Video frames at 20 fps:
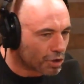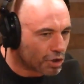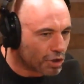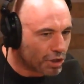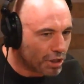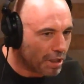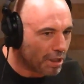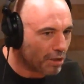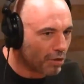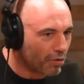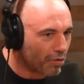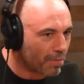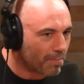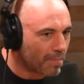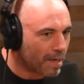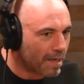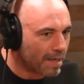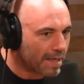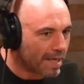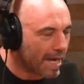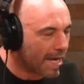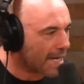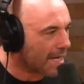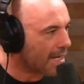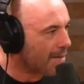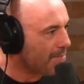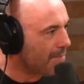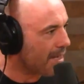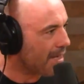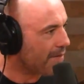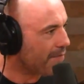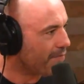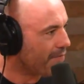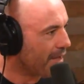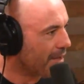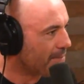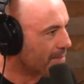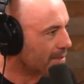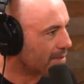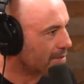shitload of money at it and made it
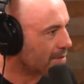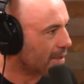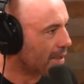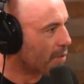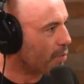famous?